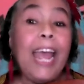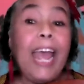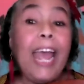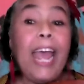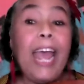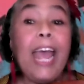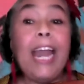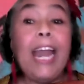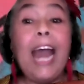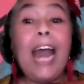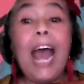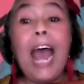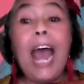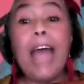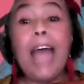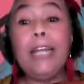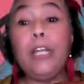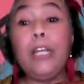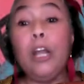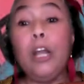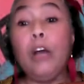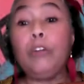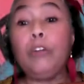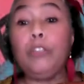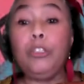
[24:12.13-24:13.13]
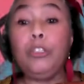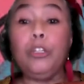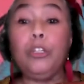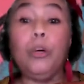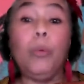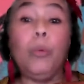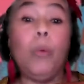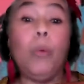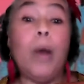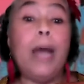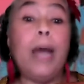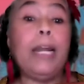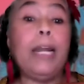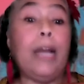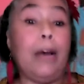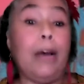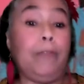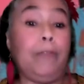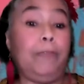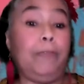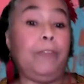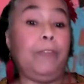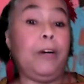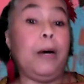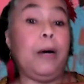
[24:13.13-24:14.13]
and I know you're one
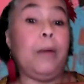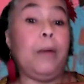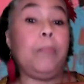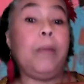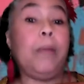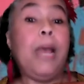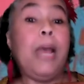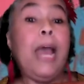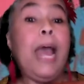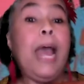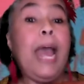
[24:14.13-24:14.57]
of them.